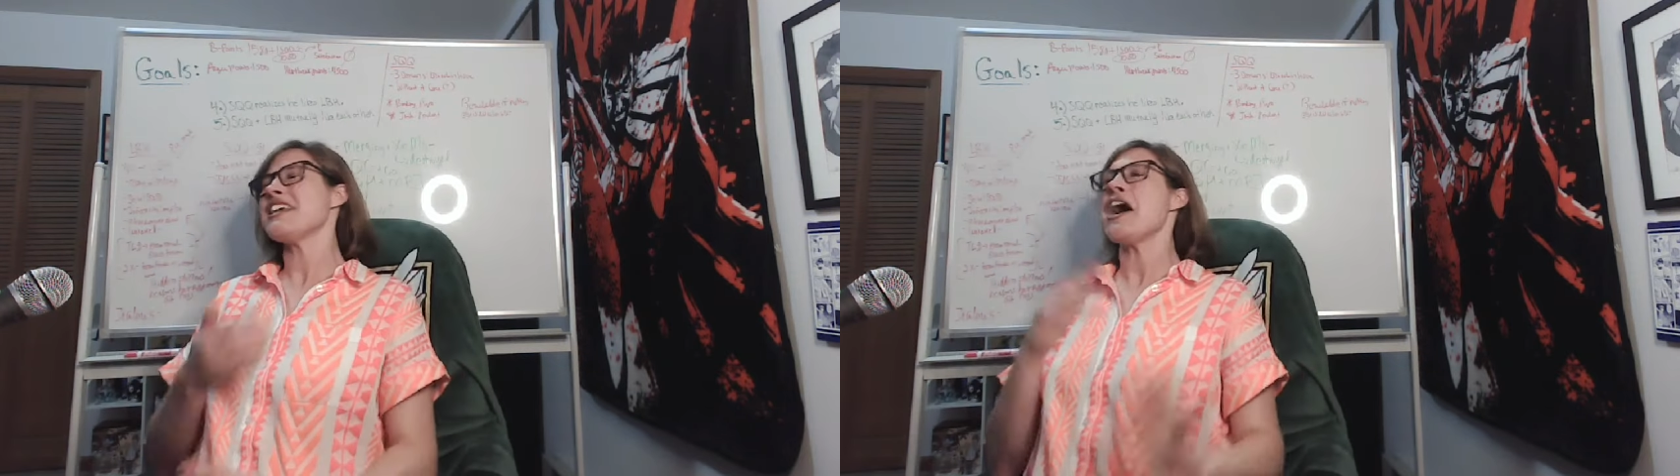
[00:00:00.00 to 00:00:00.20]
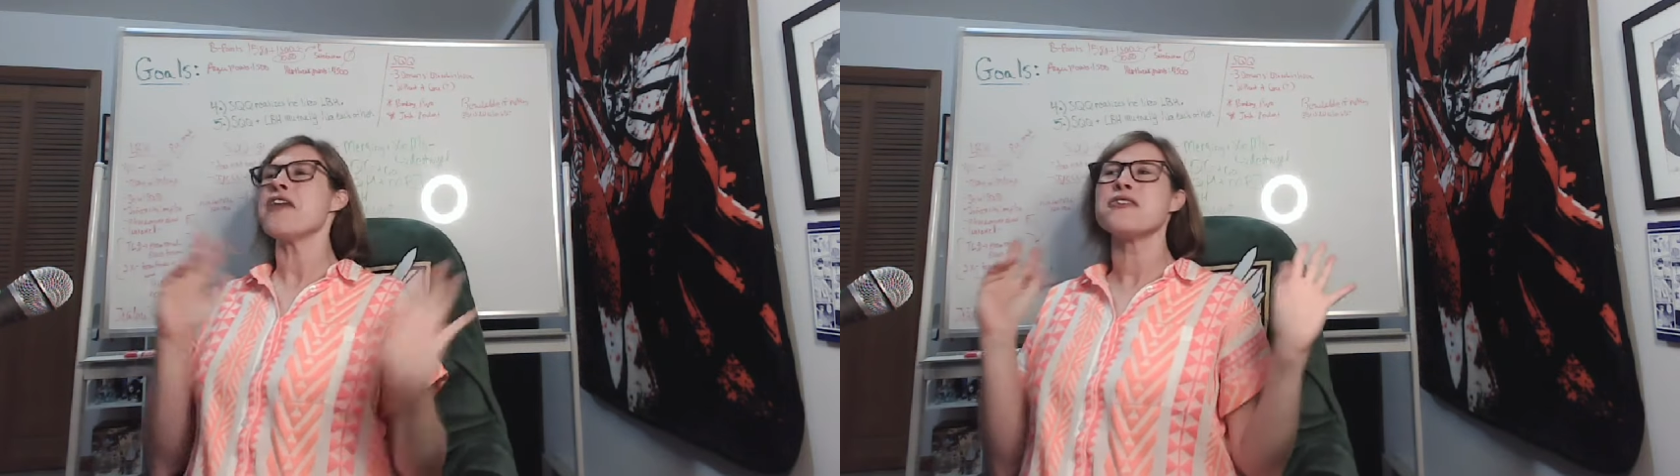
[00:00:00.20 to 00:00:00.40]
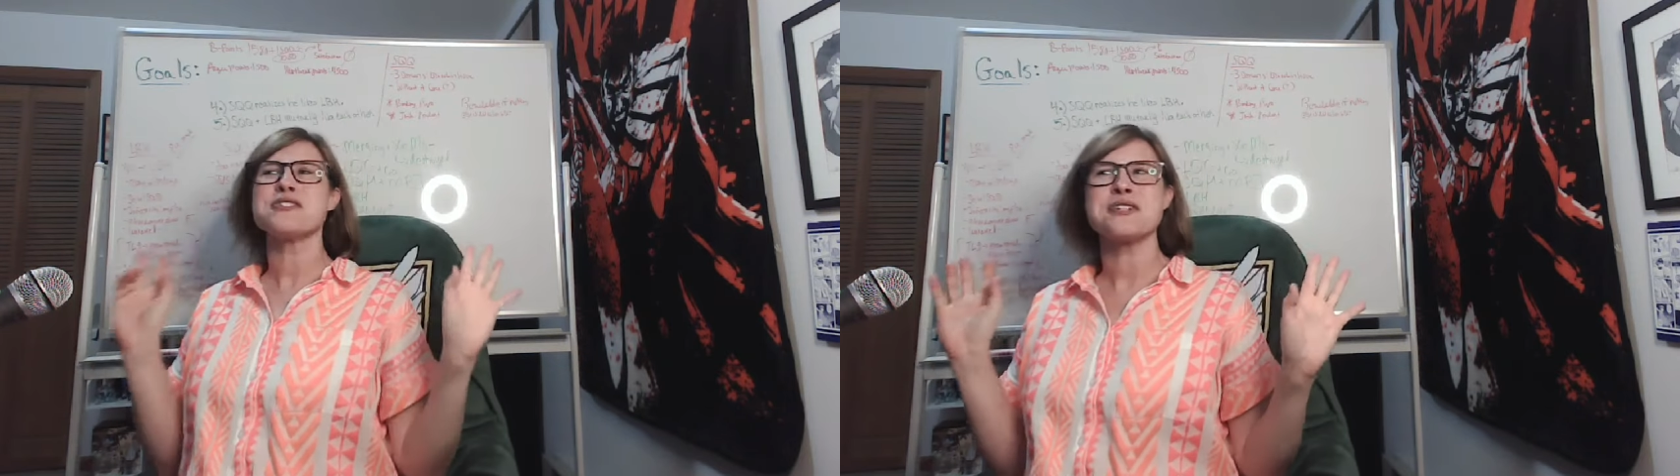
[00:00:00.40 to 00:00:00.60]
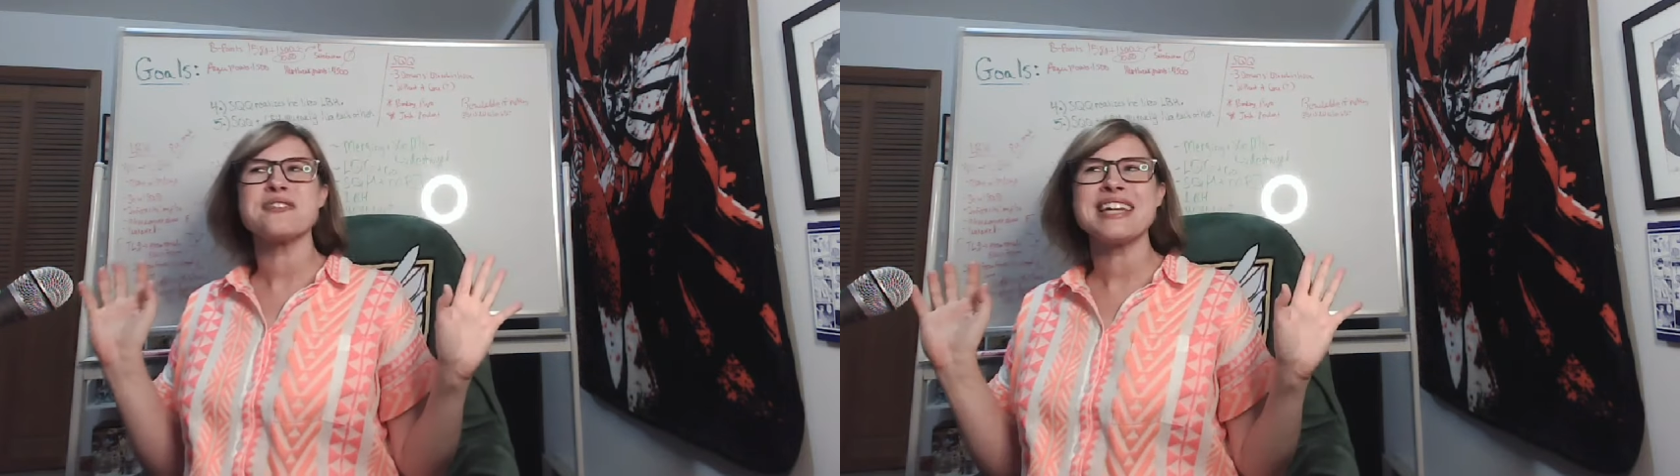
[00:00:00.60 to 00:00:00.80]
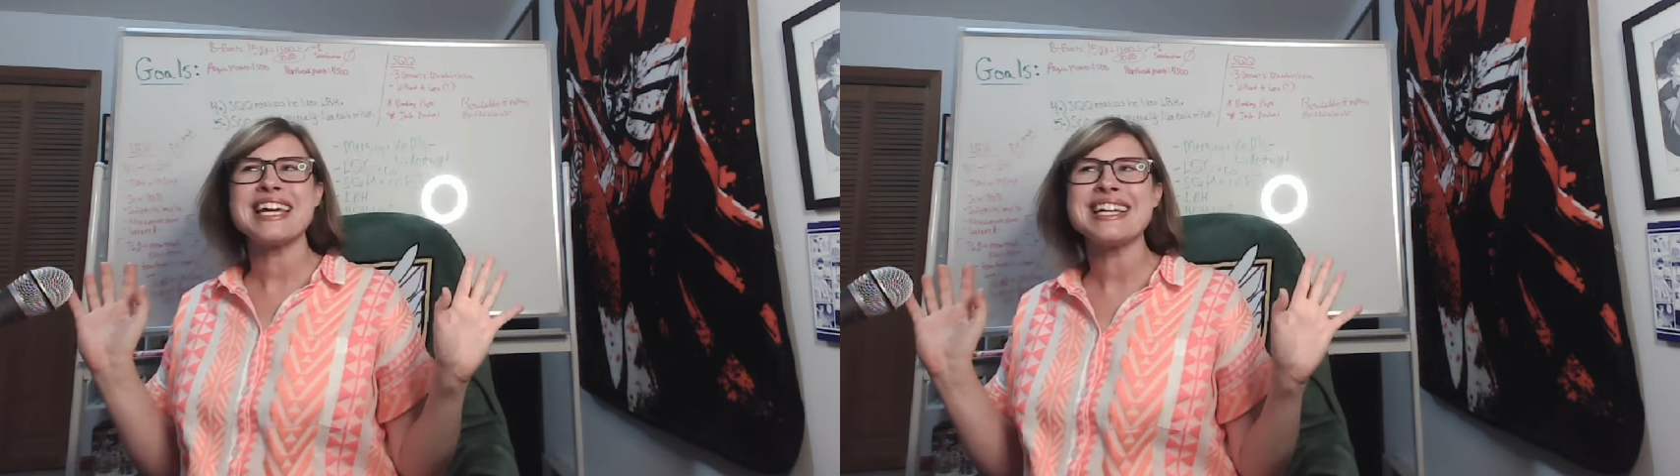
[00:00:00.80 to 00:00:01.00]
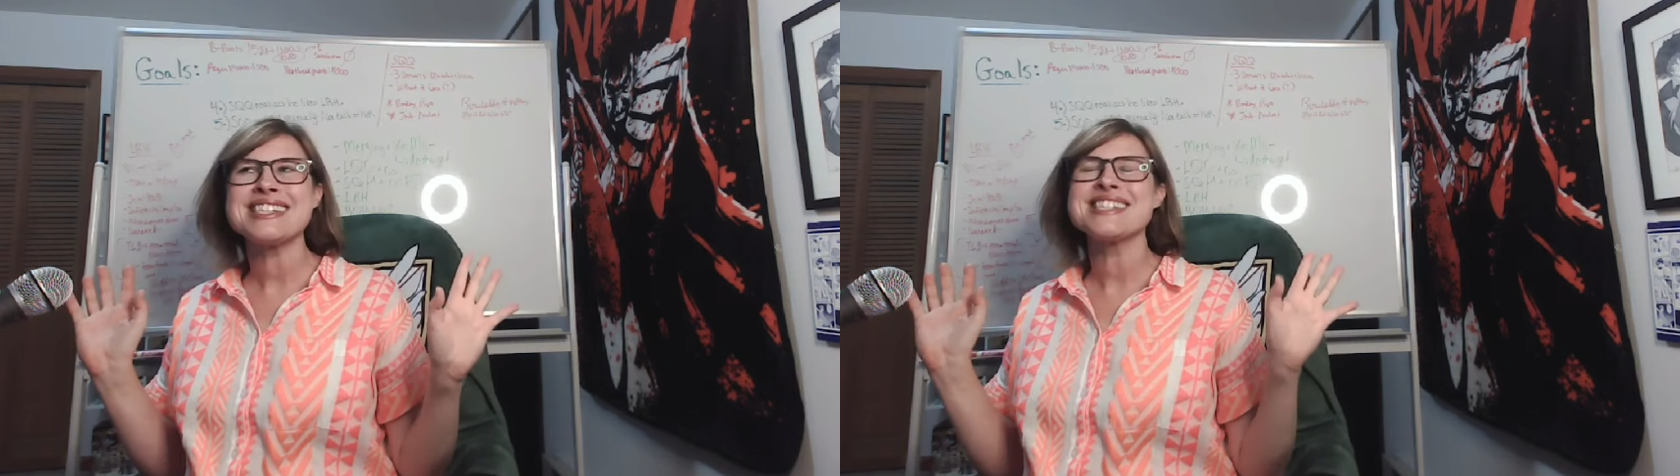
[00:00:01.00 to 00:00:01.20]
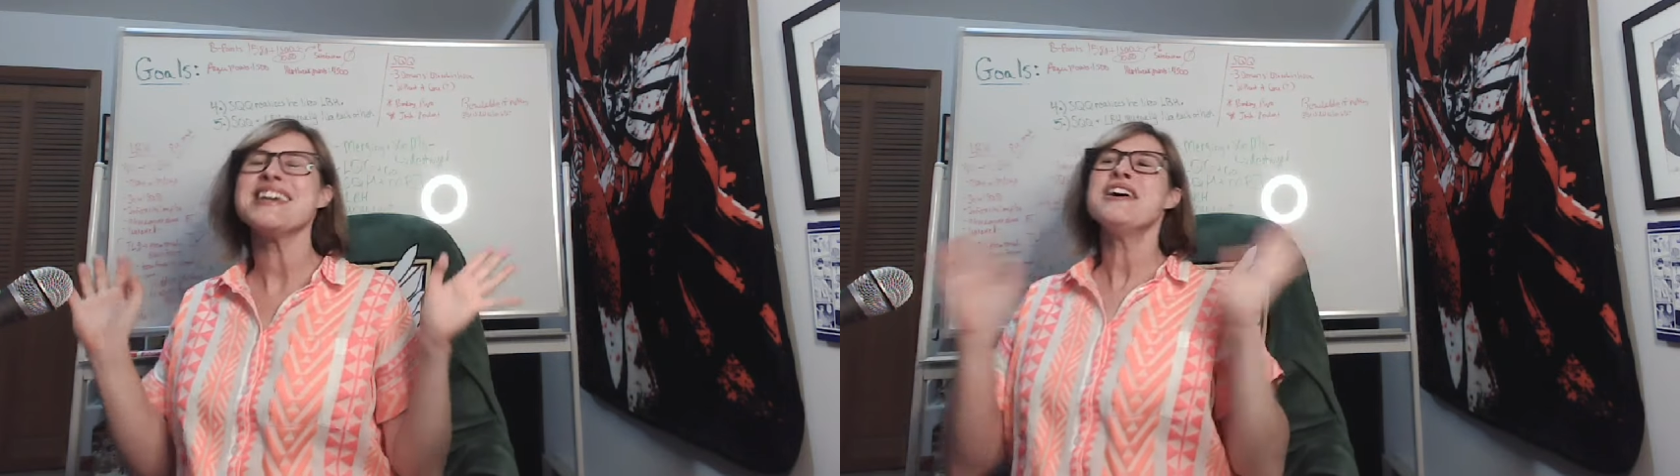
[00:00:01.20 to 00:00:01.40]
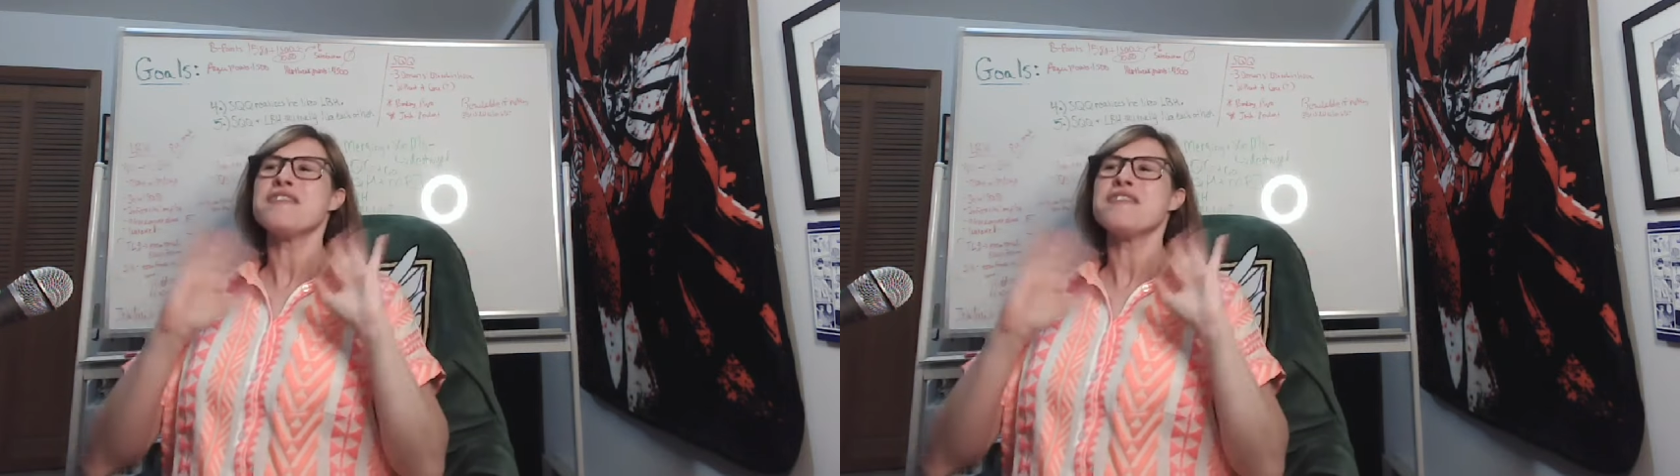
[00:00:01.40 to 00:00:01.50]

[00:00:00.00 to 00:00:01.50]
the other two leads